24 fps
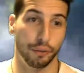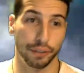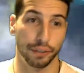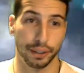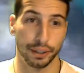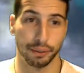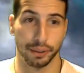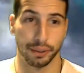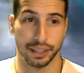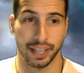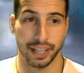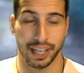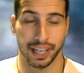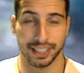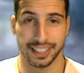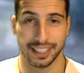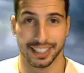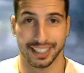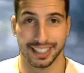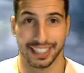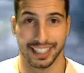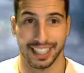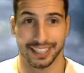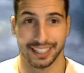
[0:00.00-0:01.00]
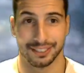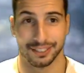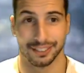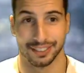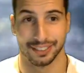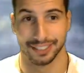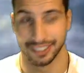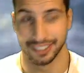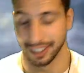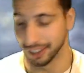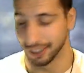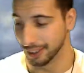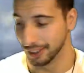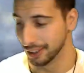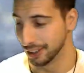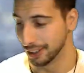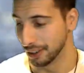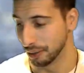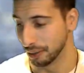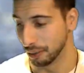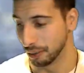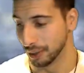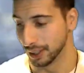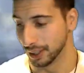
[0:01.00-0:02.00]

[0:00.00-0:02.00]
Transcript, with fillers: we're not gonna get to there with